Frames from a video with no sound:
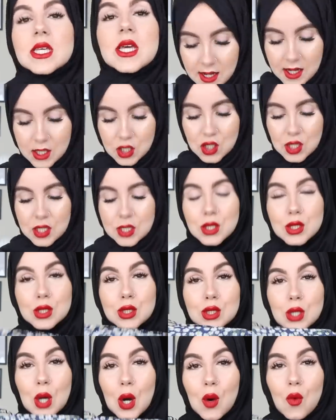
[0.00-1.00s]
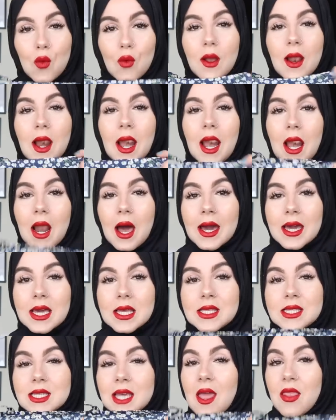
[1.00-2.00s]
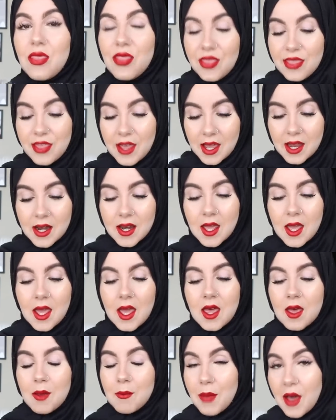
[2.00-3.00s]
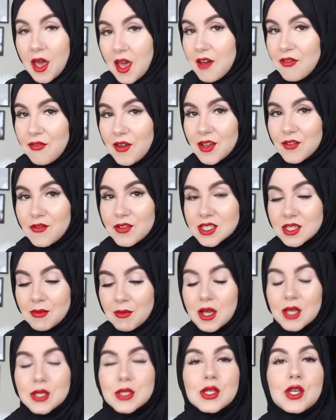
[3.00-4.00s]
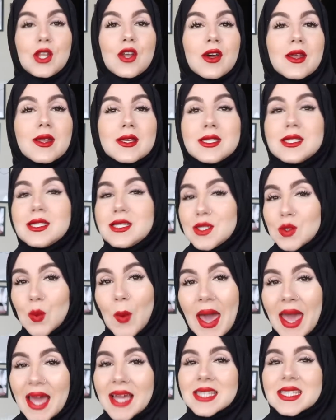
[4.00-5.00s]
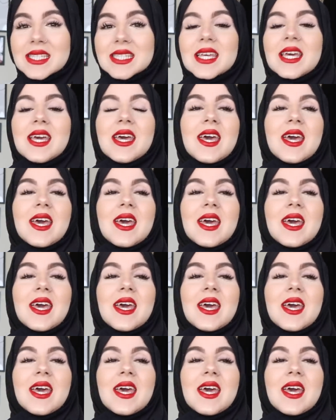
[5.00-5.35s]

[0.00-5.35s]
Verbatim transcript: And it's just so light and thin, perfect for summer, so you're not gonna sweat.